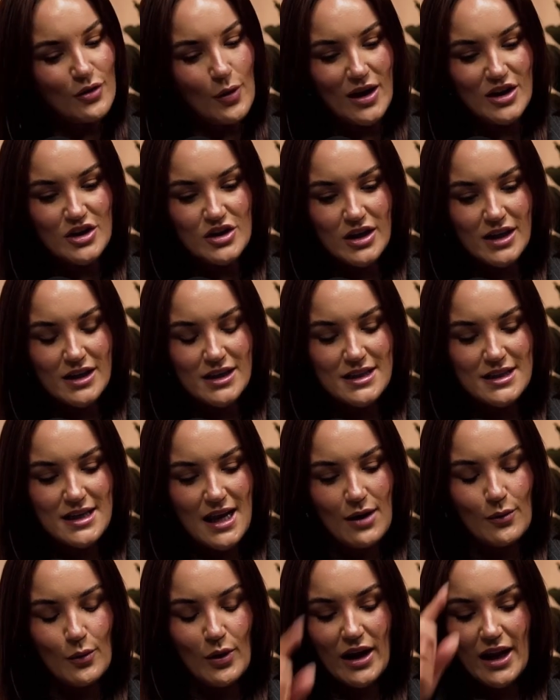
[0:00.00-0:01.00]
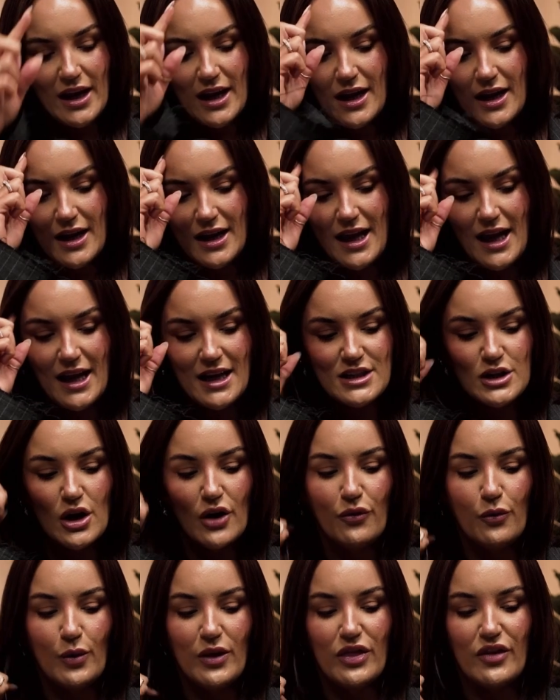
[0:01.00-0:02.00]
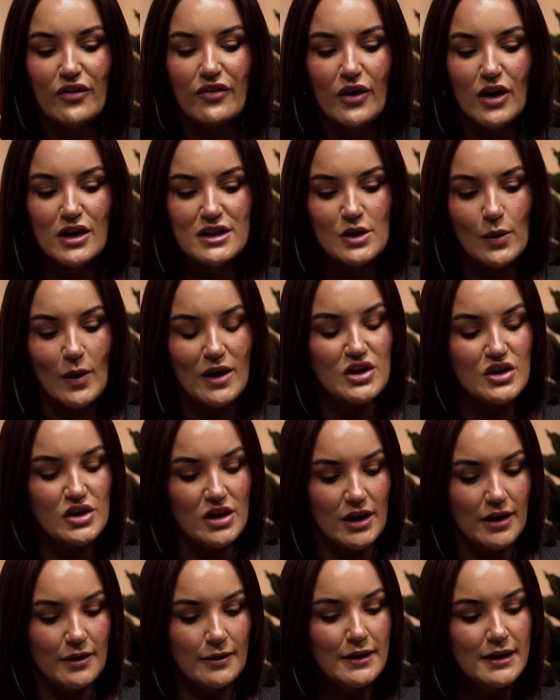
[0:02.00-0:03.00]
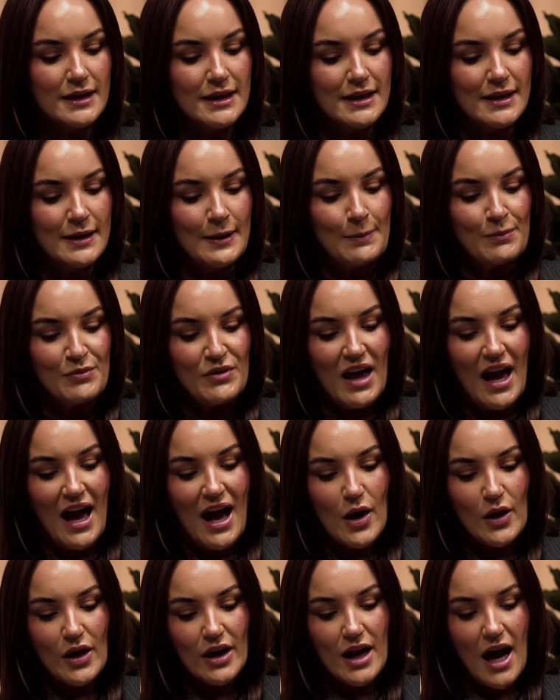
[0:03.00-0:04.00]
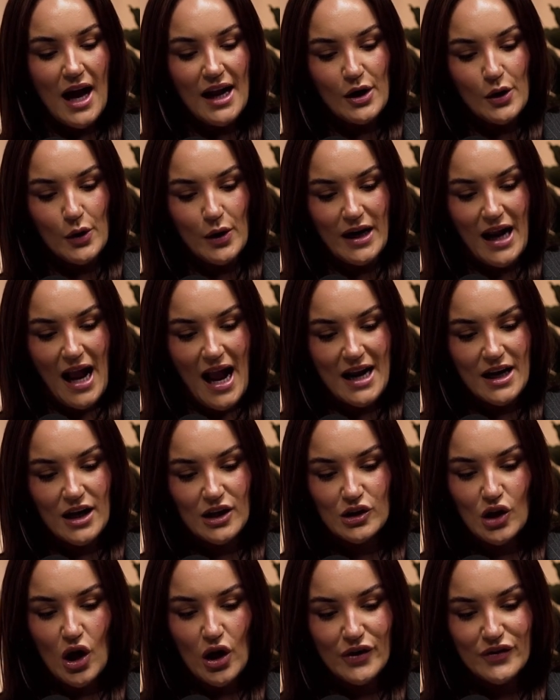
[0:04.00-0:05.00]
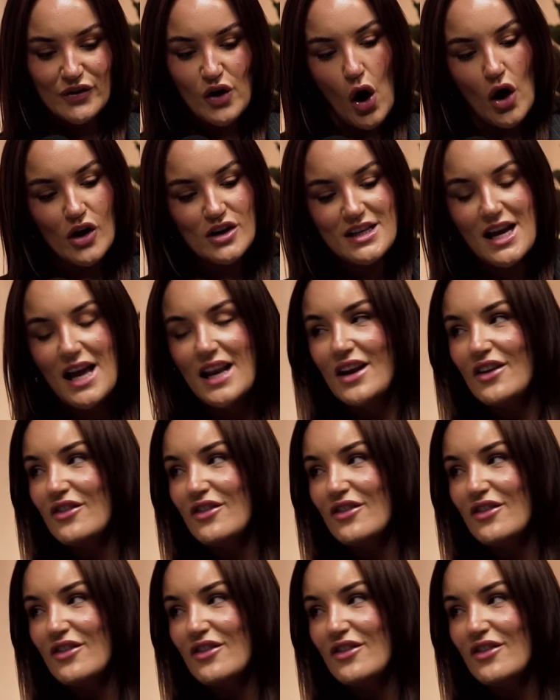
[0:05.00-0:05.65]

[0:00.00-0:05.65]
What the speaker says: questions and we're going to kick us off with the first question. How can I create a lot of content